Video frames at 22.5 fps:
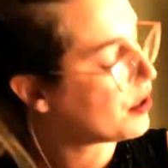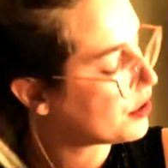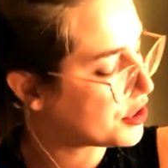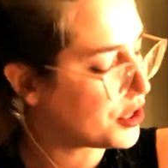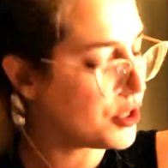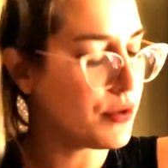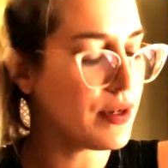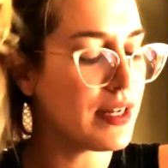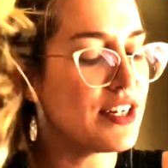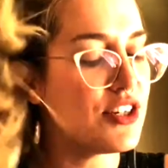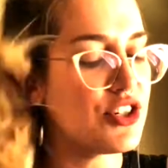
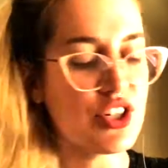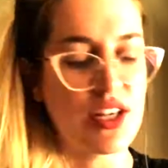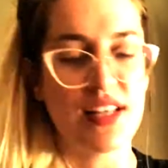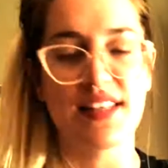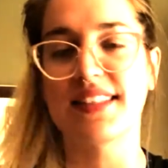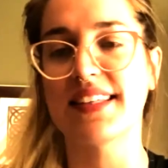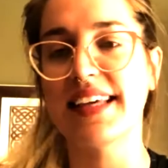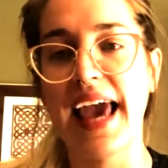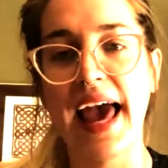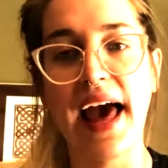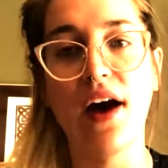you can
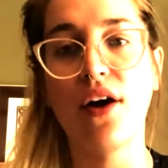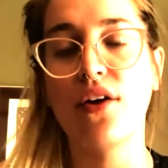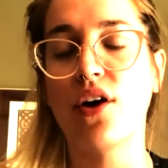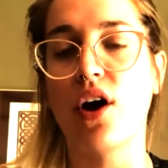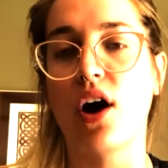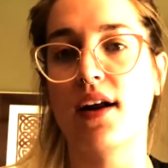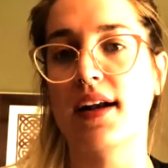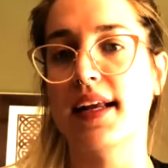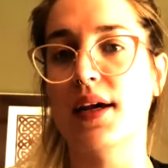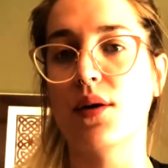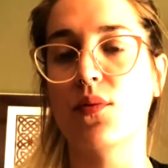just count
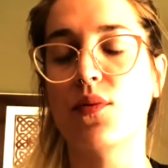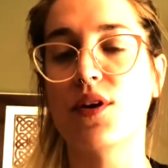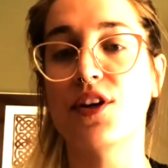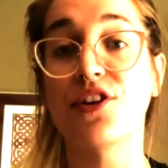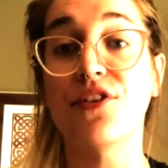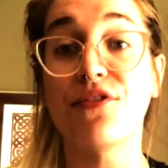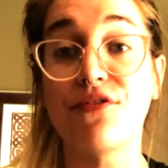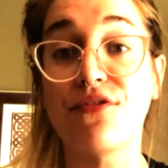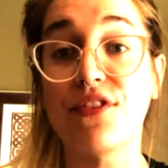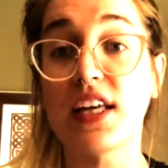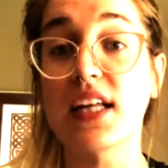on it. When
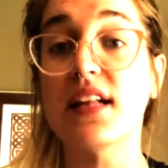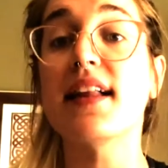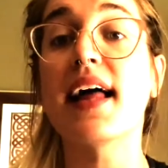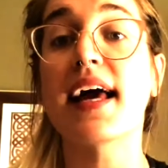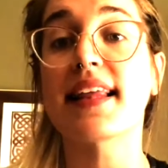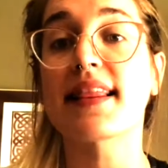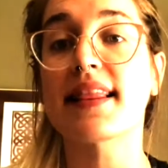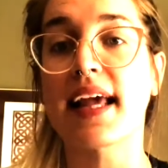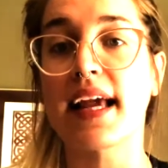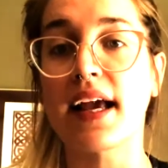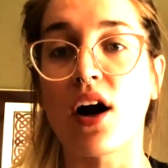you feel
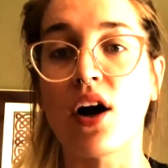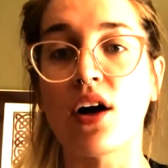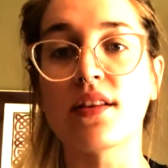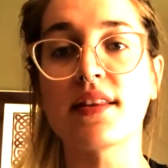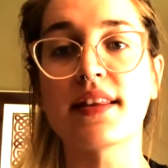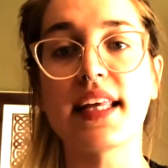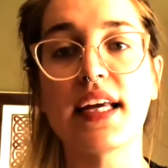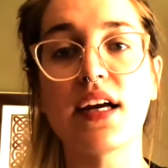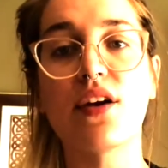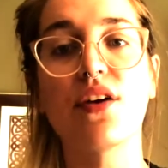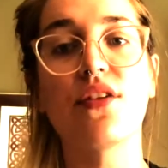like they
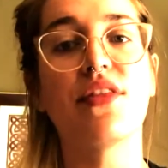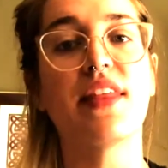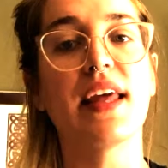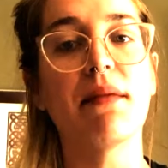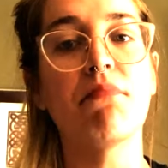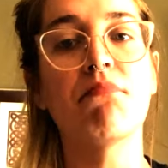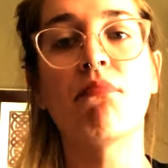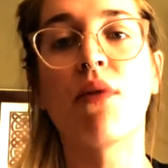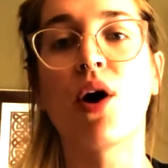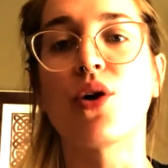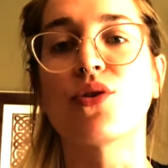aren't there, they
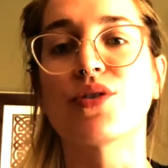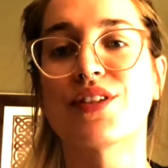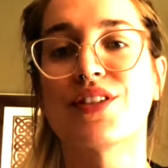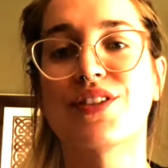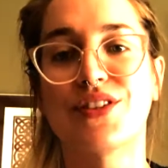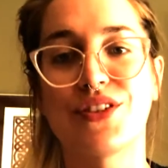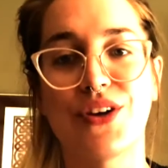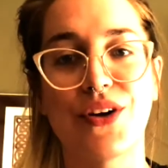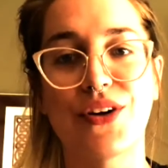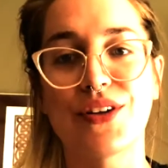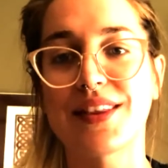
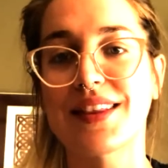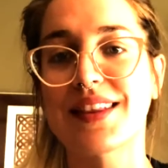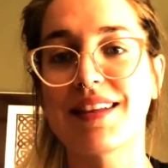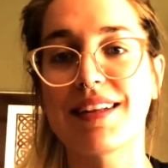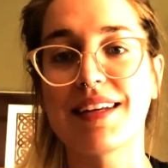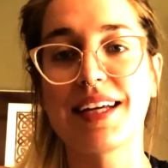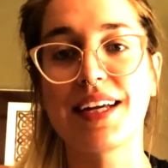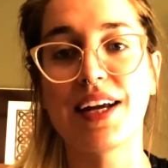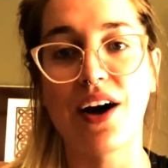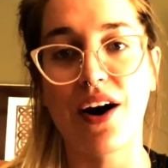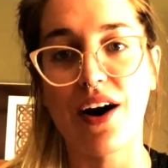most
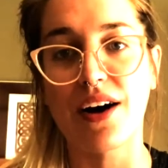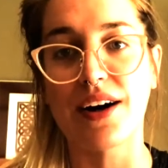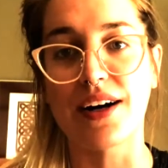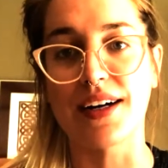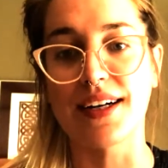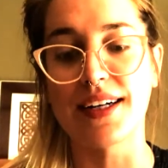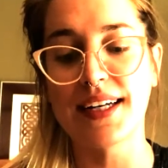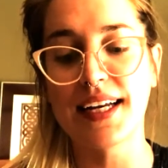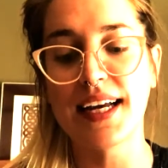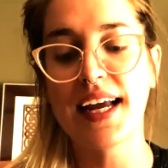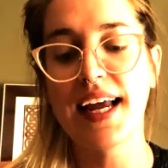certainly
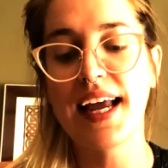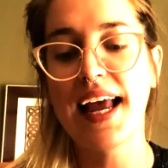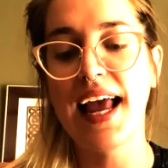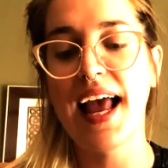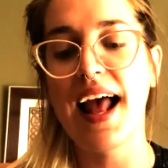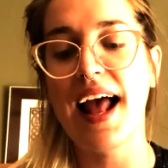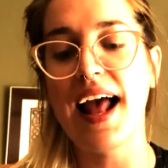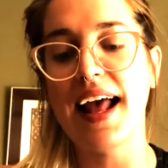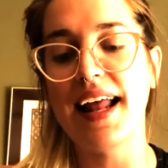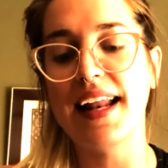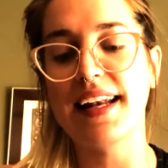are.
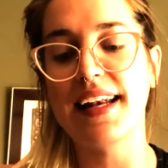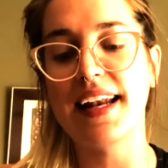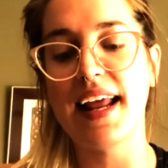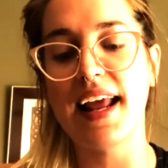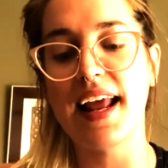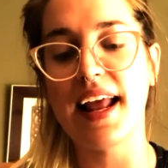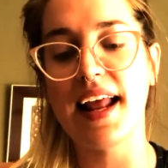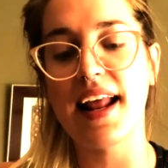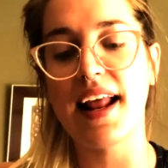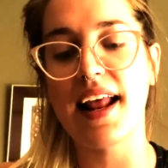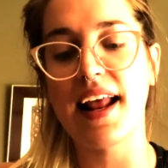And
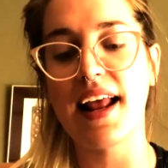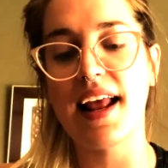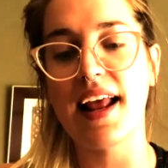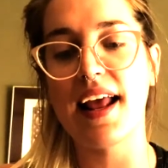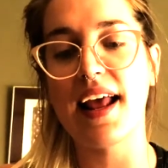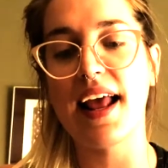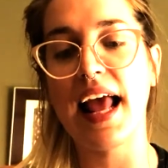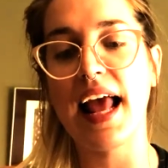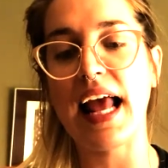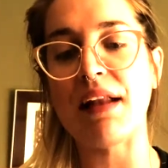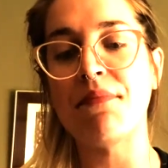
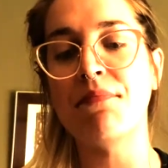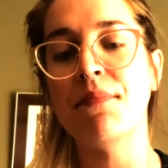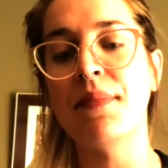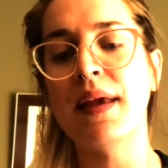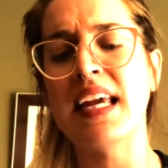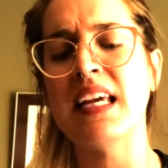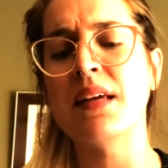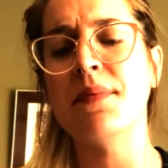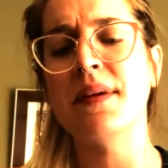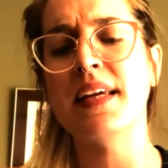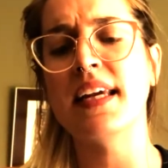
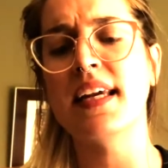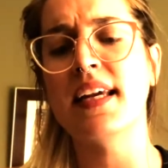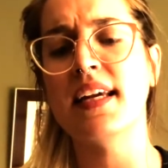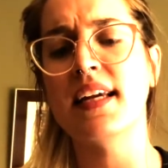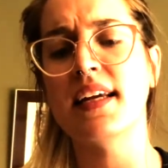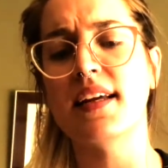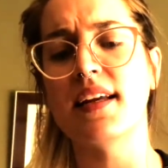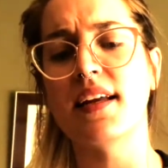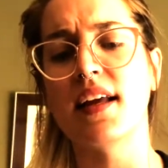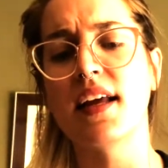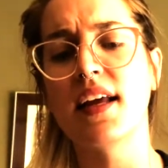
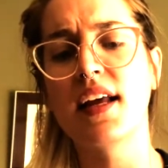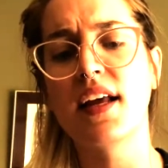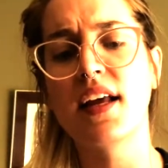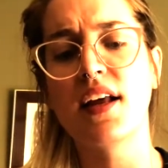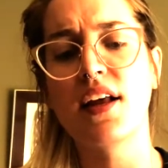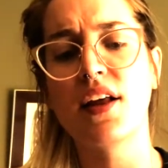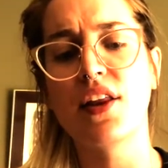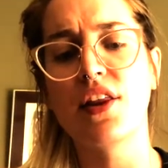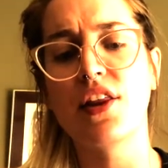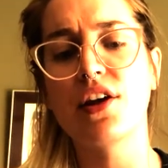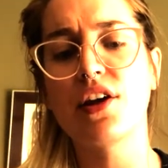maybe
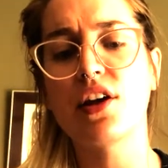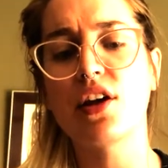the